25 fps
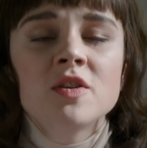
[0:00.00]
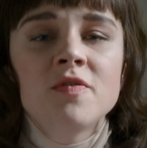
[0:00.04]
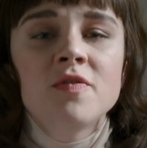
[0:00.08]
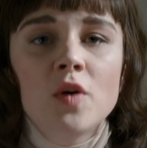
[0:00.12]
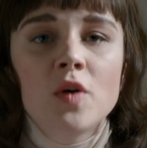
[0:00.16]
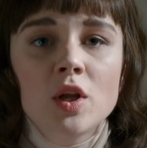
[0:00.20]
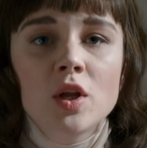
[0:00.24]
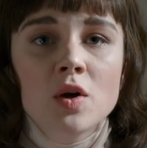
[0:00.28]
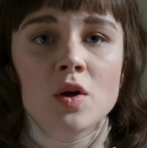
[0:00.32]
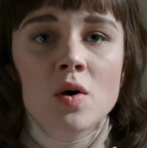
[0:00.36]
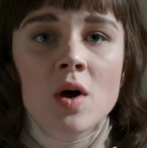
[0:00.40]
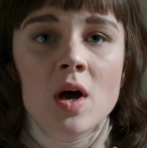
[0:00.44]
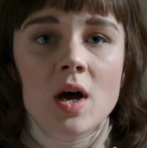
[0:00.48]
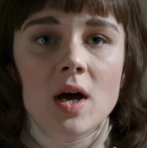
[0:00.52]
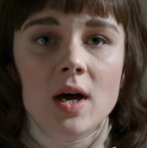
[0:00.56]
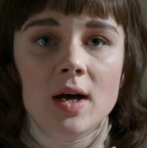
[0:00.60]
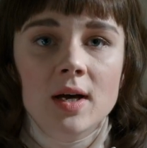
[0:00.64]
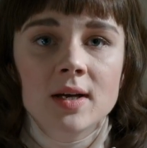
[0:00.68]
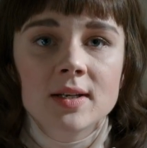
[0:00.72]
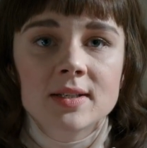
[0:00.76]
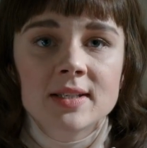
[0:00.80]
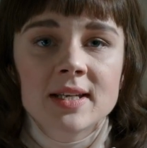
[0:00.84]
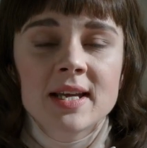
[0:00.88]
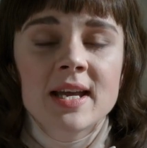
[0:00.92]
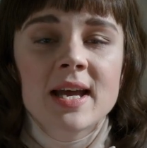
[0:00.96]
to follow your
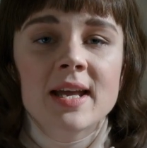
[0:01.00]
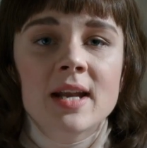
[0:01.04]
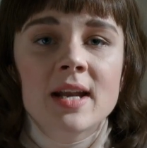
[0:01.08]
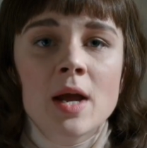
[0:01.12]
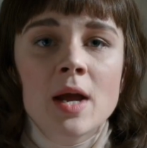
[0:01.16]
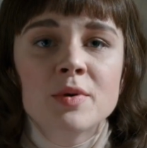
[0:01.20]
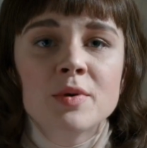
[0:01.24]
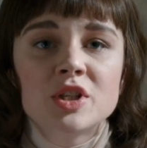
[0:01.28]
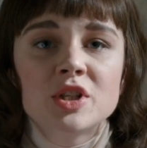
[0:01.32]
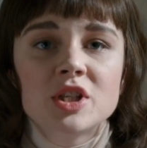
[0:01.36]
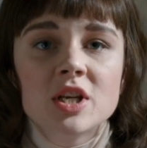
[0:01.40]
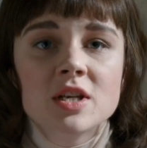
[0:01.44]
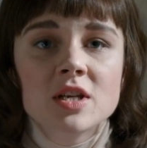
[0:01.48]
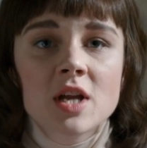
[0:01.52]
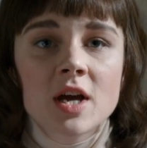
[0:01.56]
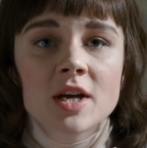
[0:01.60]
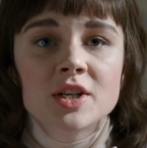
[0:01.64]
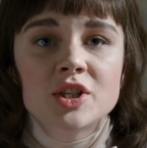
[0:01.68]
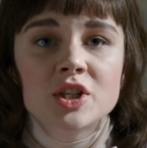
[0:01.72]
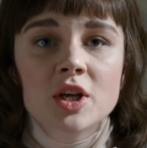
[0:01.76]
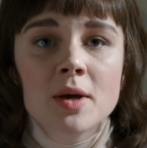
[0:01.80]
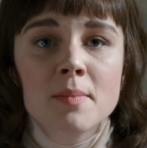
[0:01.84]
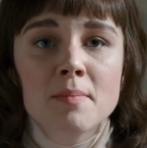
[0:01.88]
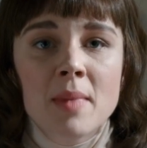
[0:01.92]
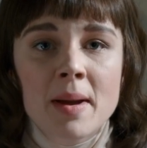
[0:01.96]
heart, and I wish to
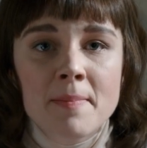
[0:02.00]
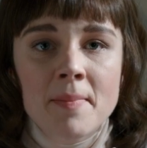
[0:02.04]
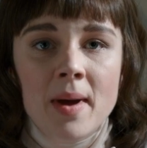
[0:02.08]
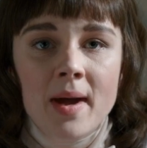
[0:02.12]
nurture my